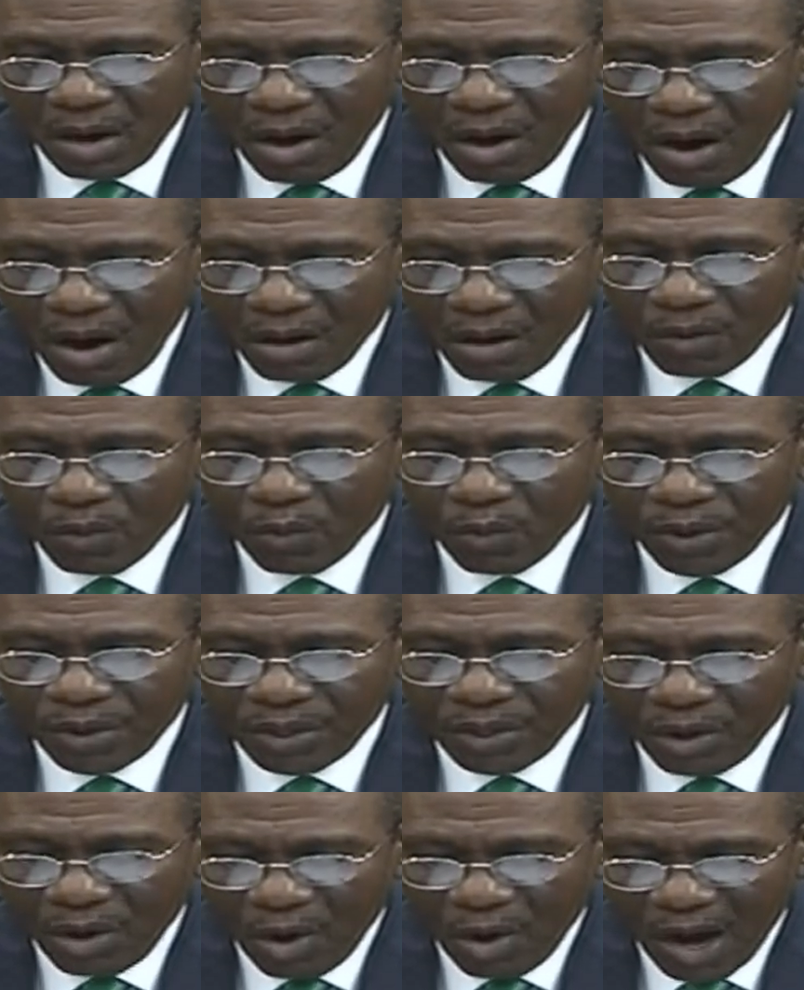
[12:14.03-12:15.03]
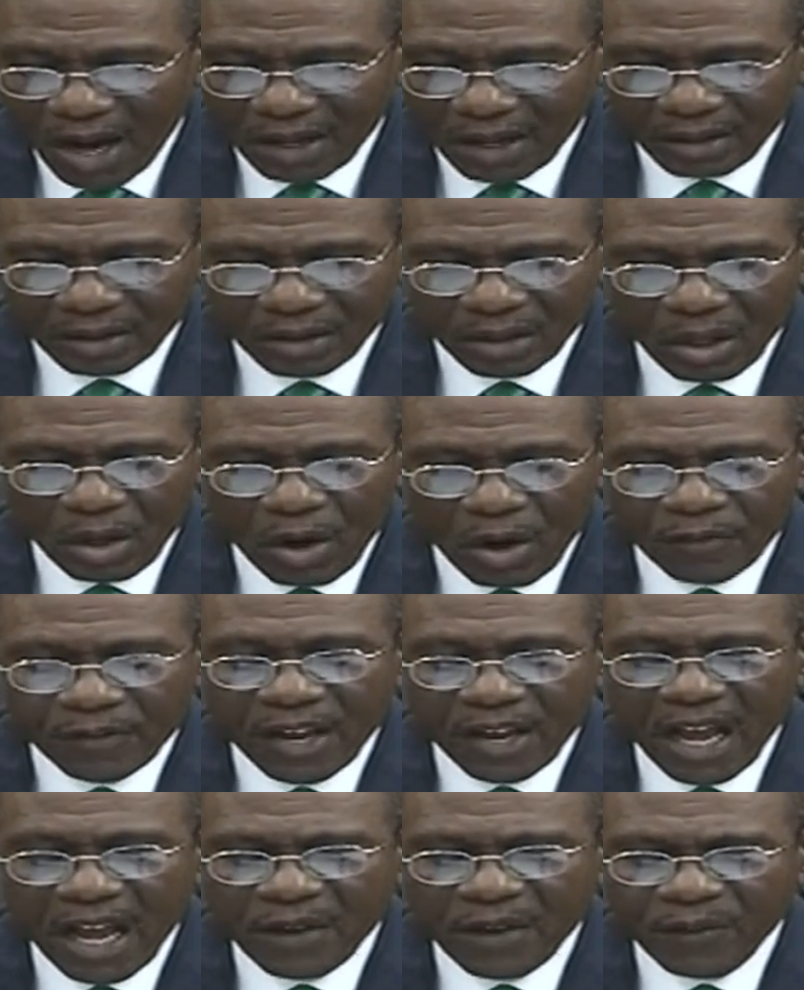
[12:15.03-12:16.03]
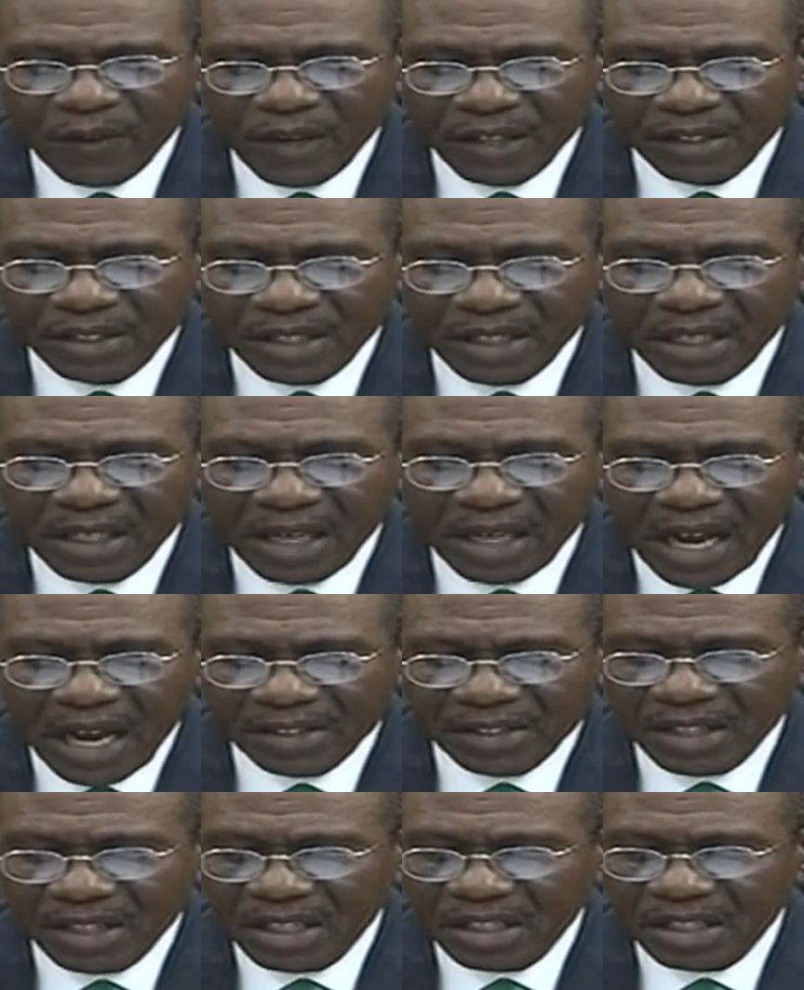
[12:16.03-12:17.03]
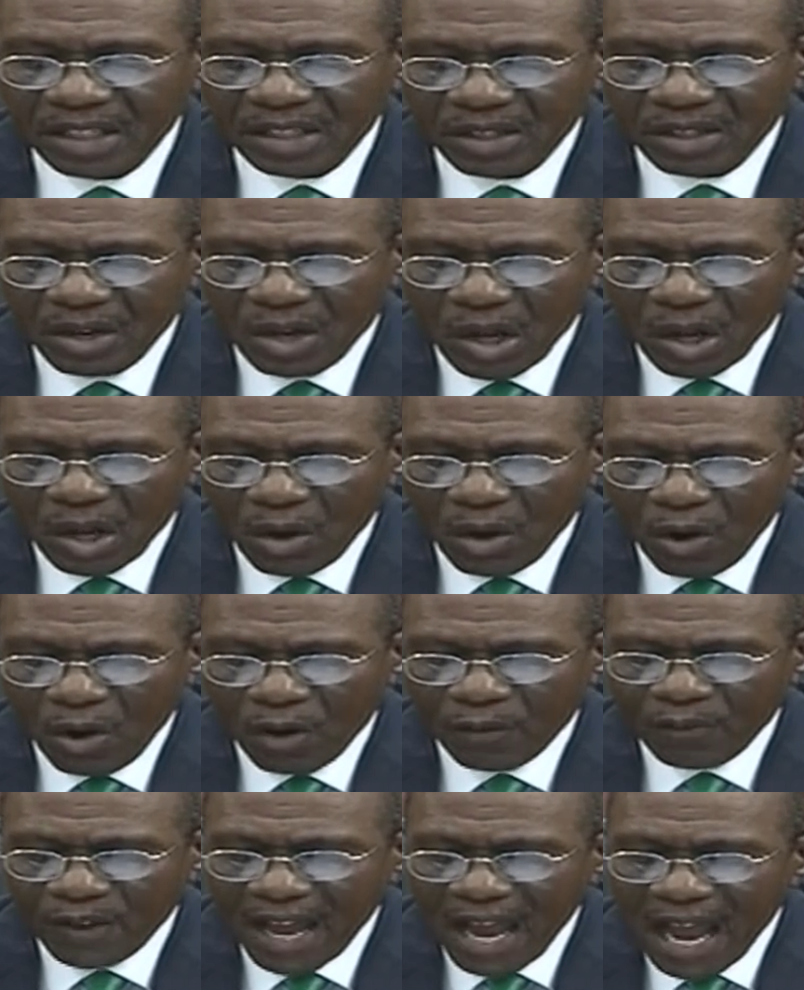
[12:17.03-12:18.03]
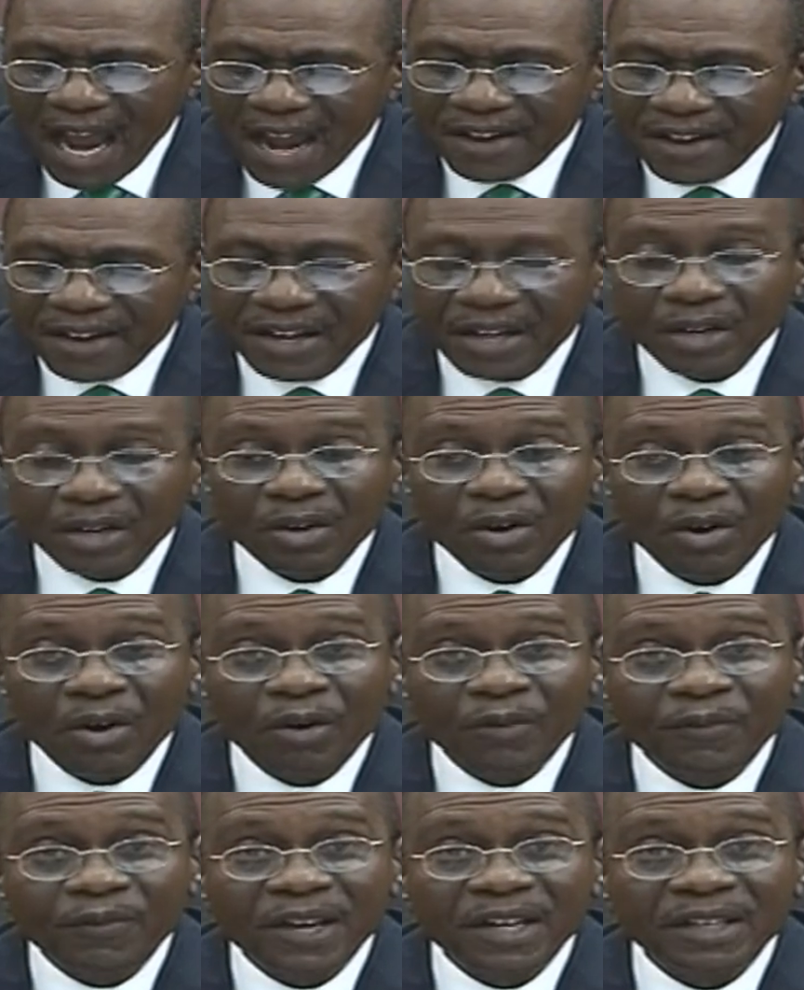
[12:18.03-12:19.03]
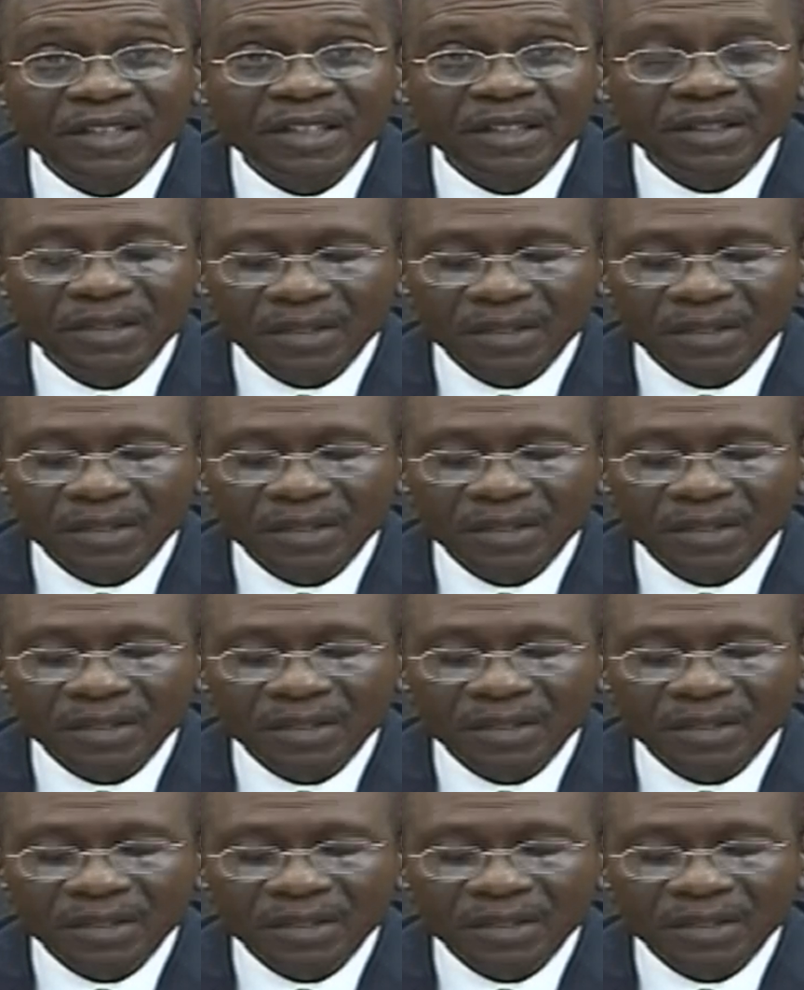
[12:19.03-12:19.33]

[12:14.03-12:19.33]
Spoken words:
or withdrawal of the FX dealing license of any offending